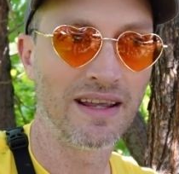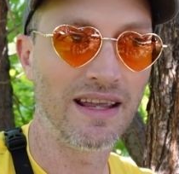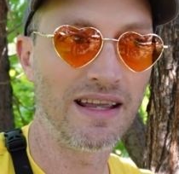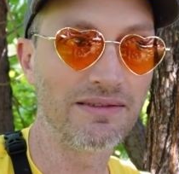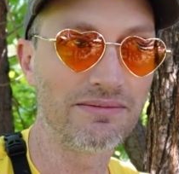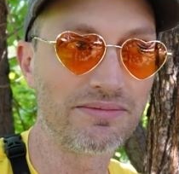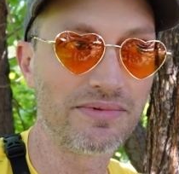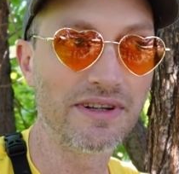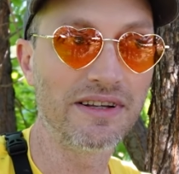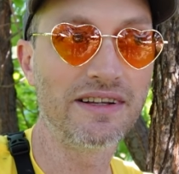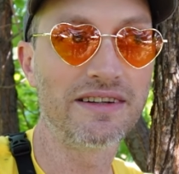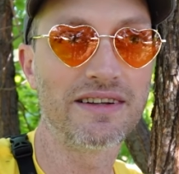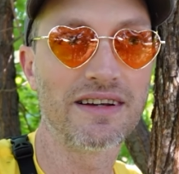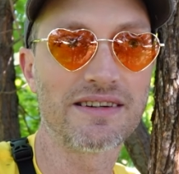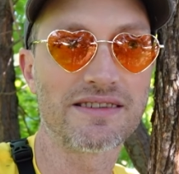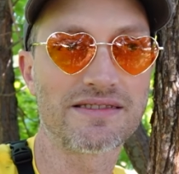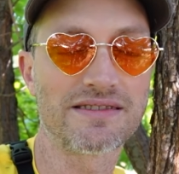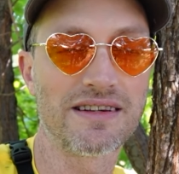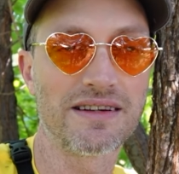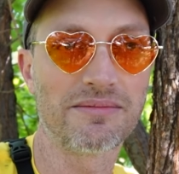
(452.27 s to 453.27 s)
It really
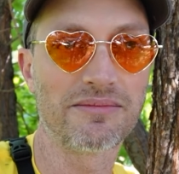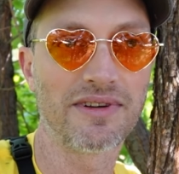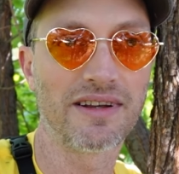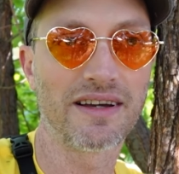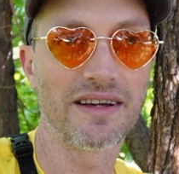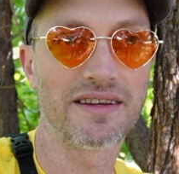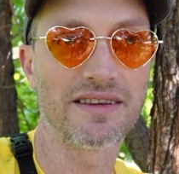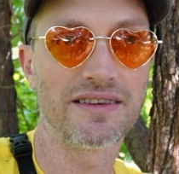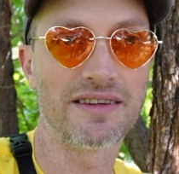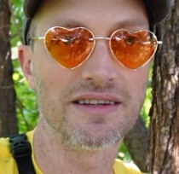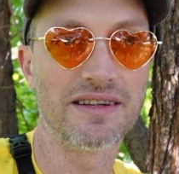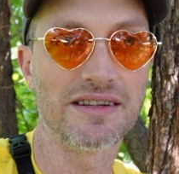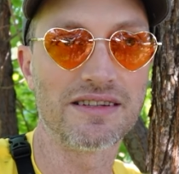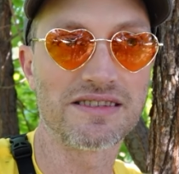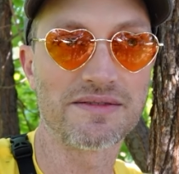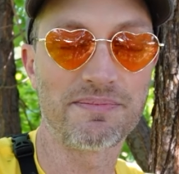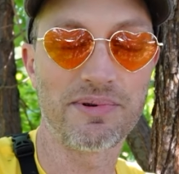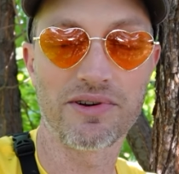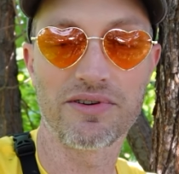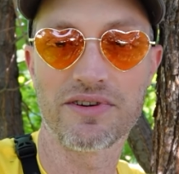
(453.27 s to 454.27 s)
does seem like the
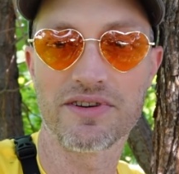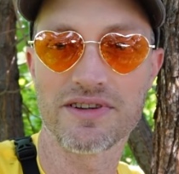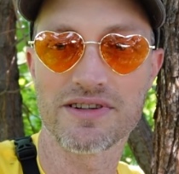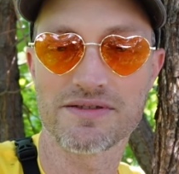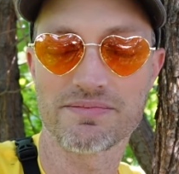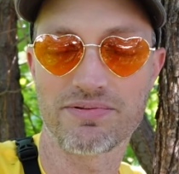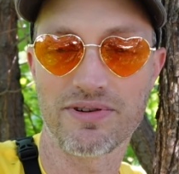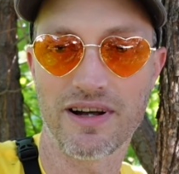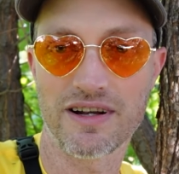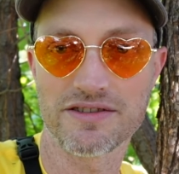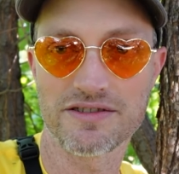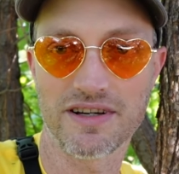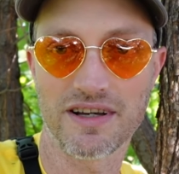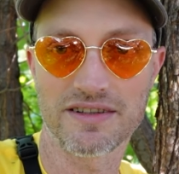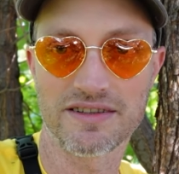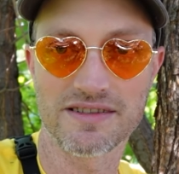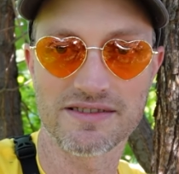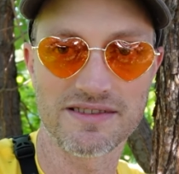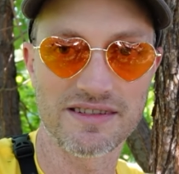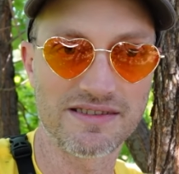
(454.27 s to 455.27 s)
spirit of this
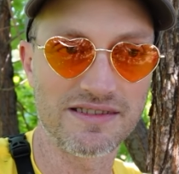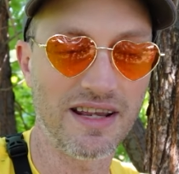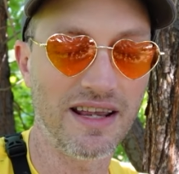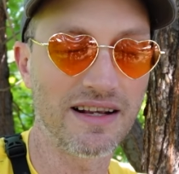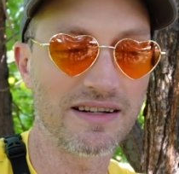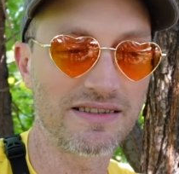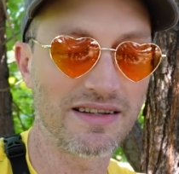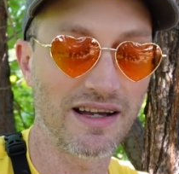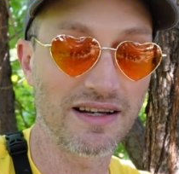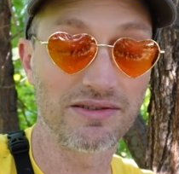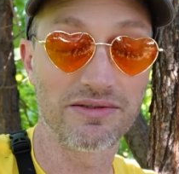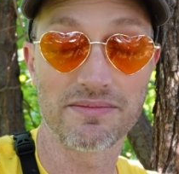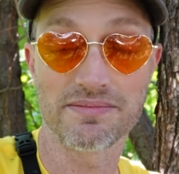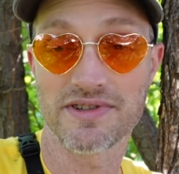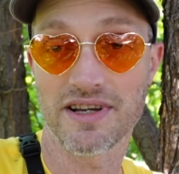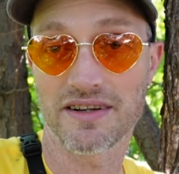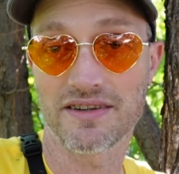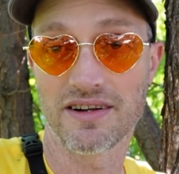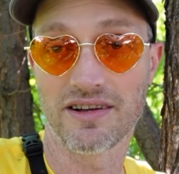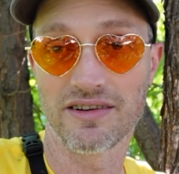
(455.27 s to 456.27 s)
project is to take Tiny
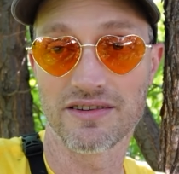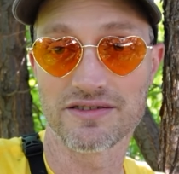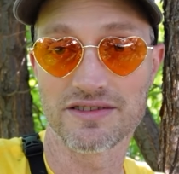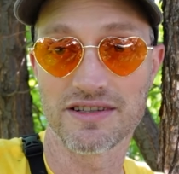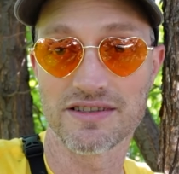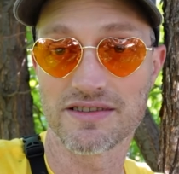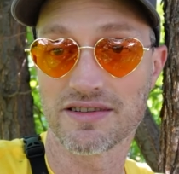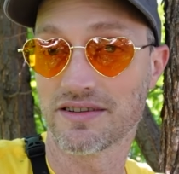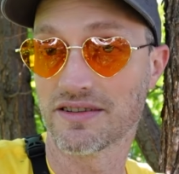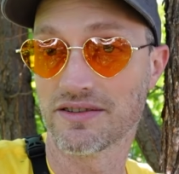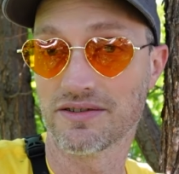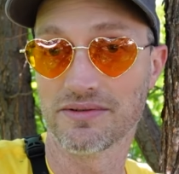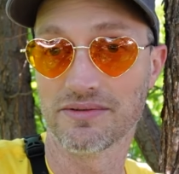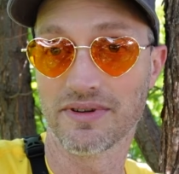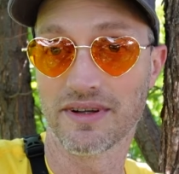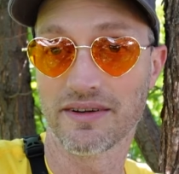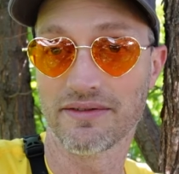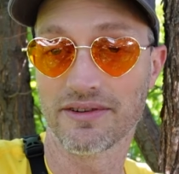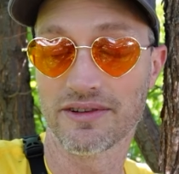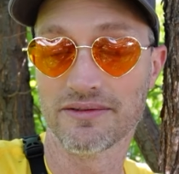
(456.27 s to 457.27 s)
Whoop technology to the new
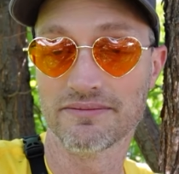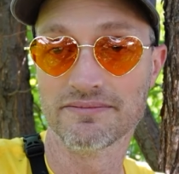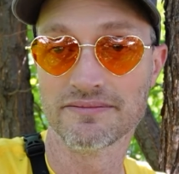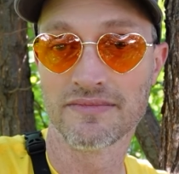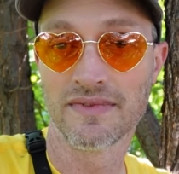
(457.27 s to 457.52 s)
level.